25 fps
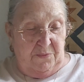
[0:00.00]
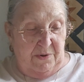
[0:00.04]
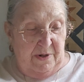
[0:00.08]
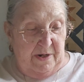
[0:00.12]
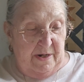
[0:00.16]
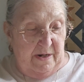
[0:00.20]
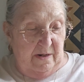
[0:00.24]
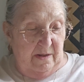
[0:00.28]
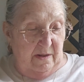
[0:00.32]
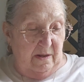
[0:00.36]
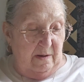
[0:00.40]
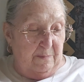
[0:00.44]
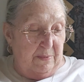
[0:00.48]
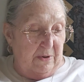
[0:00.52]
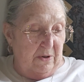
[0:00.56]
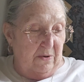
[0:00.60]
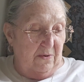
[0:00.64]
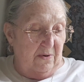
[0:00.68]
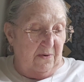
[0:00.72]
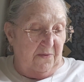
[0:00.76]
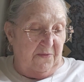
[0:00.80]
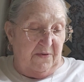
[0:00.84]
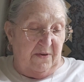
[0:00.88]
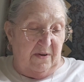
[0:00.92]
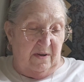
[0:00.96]
really
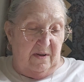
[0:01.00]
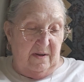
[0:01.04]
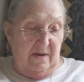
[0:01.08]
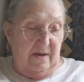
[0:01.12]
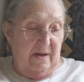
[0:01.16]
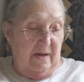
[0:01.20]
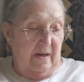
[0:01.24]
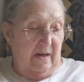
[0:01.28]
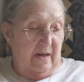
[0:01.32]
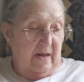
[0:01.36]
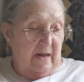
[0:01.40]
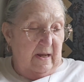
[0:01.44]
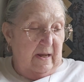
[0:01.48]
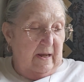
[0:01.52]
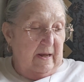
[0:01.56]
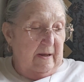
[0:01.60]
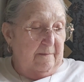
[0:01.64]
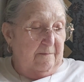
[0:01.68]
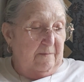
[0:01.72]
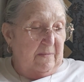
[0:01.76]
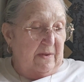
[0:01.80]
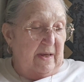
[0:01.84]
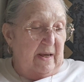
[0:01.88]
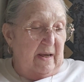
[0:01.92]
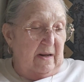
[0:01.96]
beautiful.
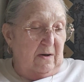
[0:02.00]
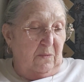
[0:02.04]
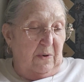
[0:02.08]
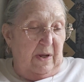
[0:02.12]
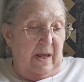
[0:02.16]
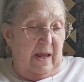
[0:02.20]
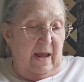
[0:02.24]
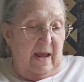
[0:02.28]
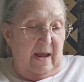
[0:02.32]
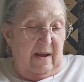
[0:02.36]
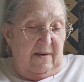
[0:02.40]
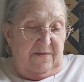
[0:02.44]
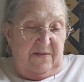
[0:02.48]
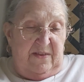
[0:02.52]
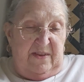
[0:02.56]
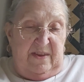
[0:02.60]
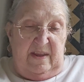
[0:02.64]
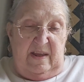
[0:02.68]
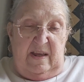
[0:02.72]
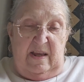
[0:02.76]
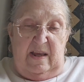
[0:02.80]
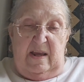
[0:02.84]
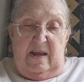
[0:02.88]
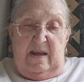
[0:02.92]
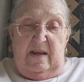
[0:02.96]
Then we have
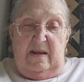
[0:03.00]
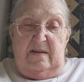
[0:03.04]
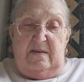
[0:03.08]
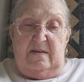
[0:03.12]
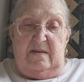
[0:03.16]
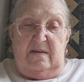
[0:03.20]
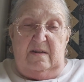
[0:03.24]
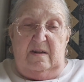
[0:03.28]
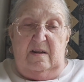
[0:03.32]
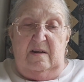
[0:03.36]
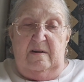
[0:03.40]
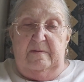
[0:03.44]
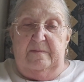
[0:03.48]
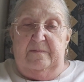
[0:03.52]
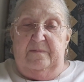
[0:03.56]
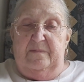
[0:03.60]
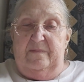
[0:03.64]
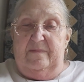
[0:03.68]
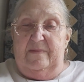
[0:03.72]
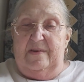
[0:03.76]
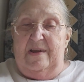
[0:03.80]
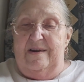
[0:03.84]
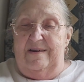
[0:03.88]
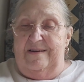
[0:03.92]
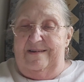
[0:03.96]
these.
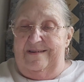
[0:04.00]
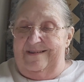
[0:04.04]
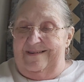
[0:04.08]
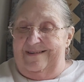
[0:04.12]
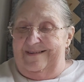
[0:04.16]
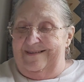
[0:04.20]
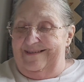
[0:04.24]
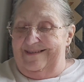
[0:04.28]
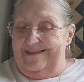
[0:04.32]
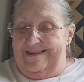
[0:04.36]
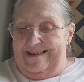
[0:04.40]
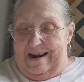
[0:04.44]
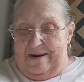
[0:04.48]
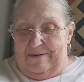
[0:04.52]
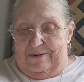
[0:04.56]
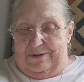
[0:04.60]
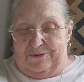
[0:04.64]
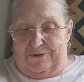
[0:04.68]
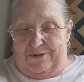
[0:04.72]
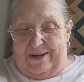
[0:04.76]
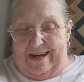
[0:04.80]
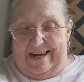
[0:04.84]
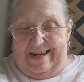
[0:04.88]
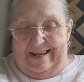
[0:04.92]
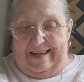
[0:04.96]
I was
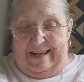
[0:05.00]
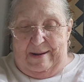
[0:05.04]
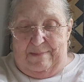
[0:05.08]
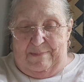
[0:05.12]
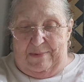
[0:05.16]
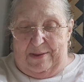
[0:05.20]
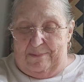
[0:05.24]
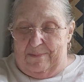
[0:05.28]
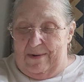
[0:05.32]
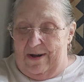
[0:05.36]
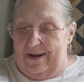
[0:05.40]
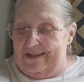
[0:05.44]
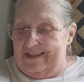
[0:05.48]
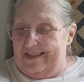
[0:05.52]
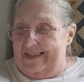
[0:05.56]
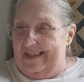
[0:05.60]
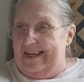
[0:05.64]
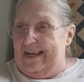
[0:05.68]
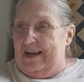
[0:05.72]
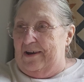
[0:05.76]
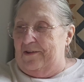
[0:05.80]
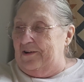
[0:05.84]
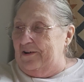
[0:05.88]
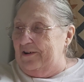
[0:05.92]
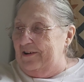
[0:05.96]
trying to keep them all
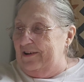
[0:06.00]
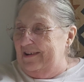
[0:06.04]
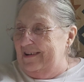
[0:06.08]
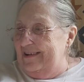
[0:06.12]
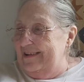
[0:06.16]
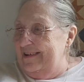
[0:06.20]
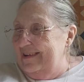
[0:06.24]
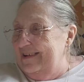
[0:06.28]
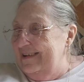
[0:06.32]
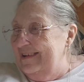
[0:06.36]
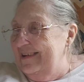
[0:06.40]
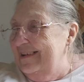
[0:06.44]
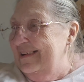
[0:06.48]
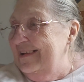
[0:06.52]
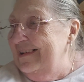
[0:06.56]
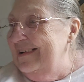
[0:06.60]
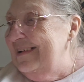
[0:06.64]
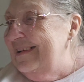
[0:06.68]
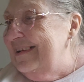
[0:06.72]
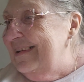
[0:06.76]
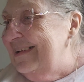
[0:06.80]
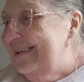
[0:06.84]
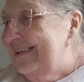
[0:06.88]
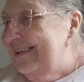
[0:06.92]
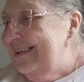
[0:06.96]
together.
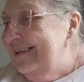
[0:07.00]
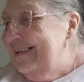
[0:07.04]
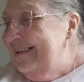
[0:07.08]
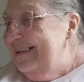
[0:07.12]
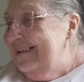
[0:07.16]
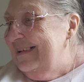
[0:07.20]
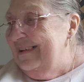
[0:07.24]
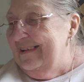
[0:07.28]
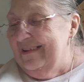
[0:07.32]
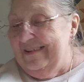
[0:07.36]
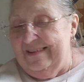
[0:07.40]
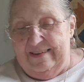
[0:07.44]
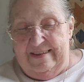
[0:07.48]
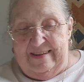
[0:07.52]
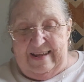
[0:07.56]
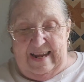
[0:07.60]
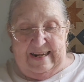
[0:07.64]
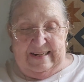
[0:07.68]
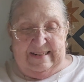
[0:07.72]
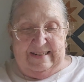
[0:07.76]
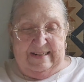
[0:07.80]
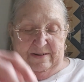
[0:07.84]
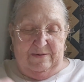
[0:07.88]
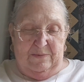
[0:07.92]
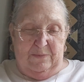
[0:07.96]

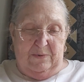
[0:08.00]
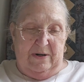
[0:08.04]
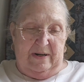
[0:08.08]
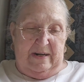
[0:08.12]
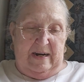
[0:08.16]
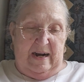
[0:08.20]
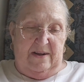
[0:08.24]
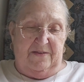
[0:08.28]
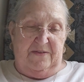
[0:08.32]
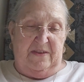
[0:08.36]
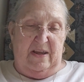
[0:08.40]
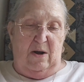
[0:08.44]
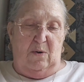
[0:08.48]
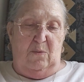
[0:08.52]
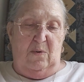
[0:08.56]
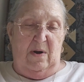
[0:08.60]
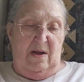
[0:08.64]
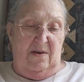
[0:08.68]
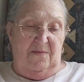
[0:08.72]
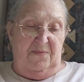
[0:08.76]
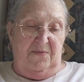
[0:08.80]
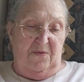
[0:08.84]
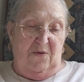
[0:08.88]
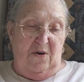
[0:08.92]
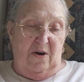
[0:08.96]
That didn't work out that
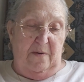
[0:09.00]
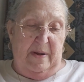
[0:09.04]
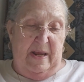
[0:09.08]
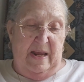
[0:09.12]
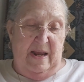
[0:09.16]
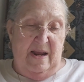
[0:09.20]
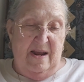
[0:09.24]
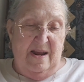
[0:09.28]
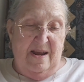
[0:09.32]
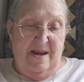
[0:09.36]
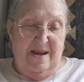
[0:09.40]
well for me.